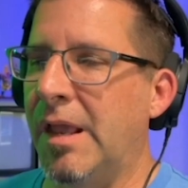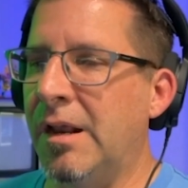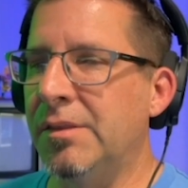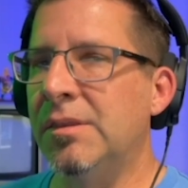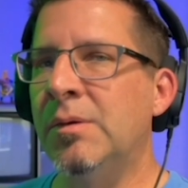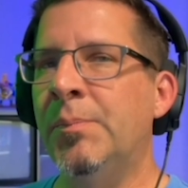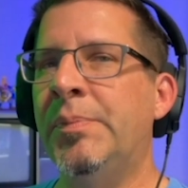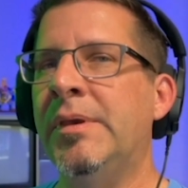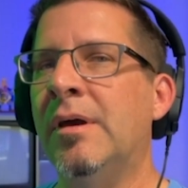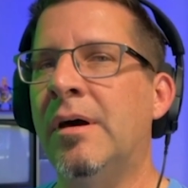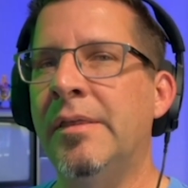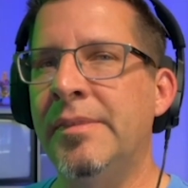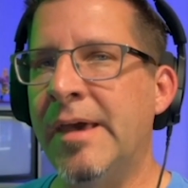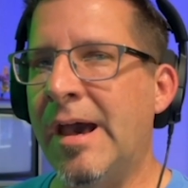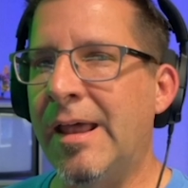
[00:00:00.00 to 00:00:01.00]
Anything
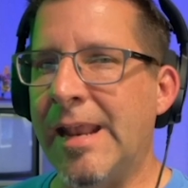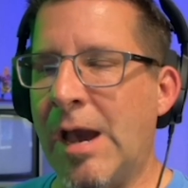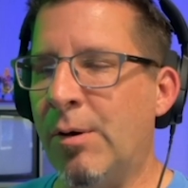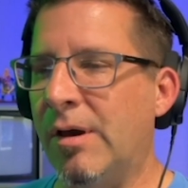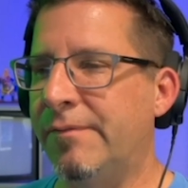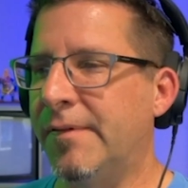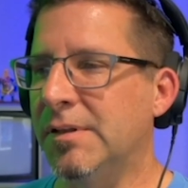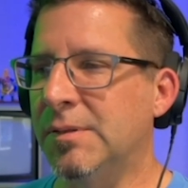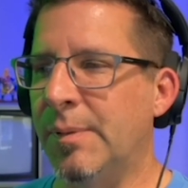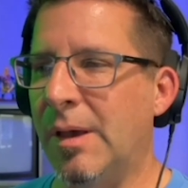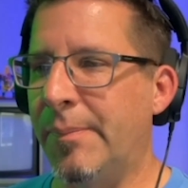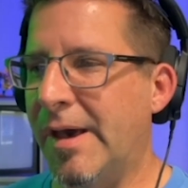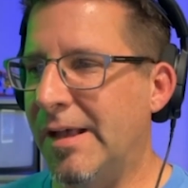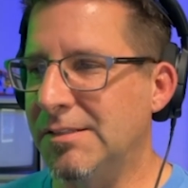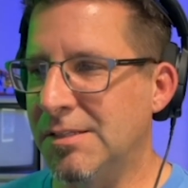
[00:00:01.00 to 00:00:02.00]
beyond that, how I felt
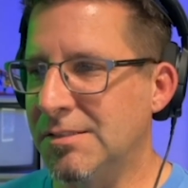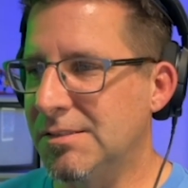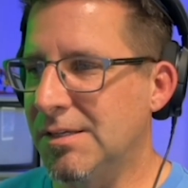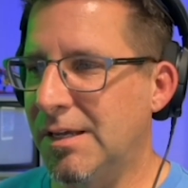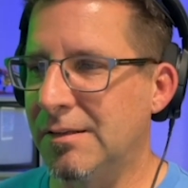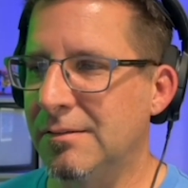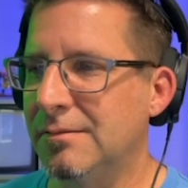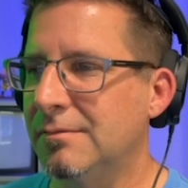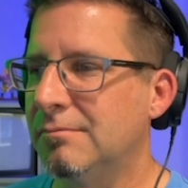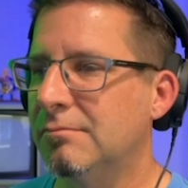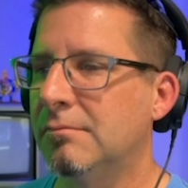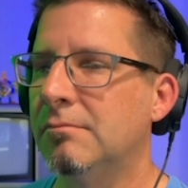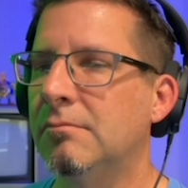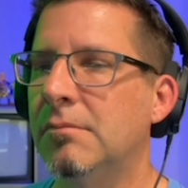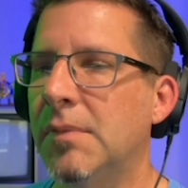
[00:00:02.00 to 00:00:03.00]
about Pat since then,
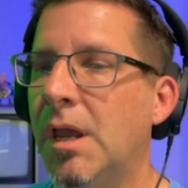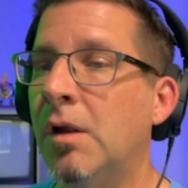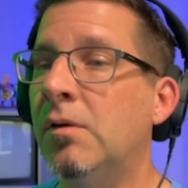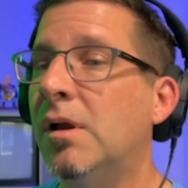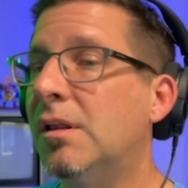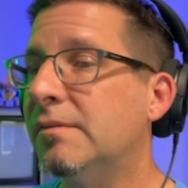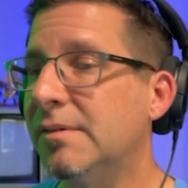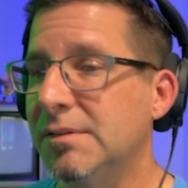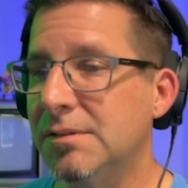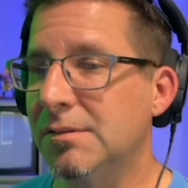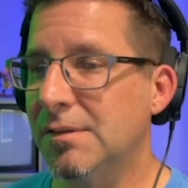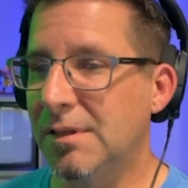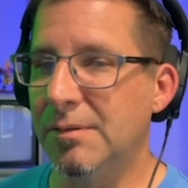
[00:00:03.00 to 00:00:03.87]
irrelevant.